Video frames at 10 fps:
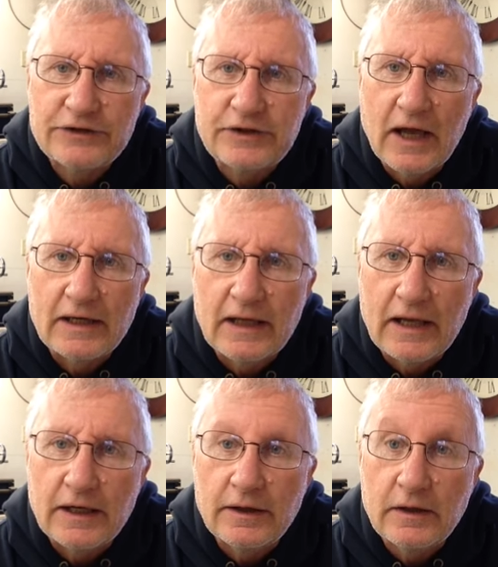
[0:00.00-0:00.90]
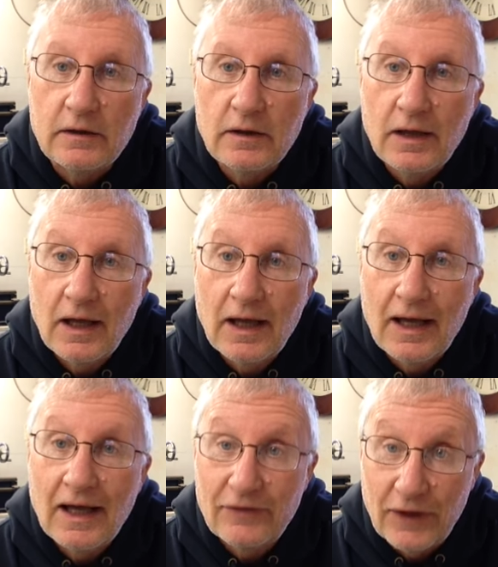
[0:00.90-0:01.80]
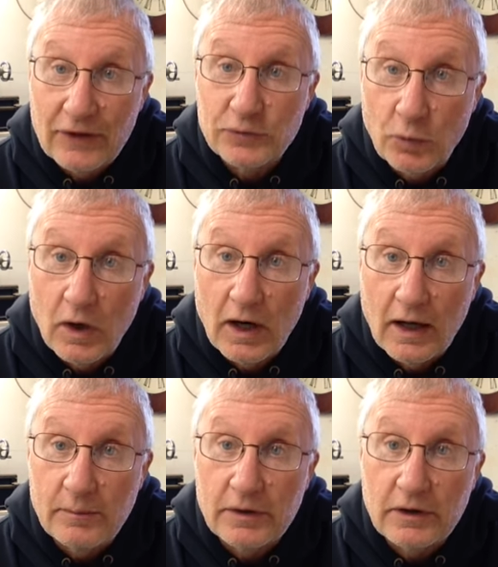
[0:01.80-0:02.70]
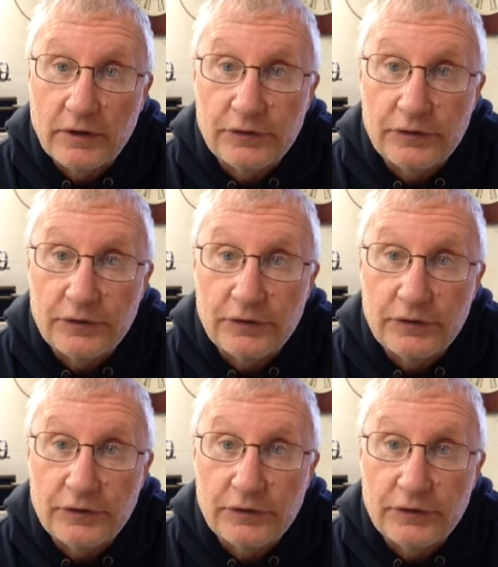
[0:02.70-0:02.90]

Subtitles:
stagnated. And that's why, because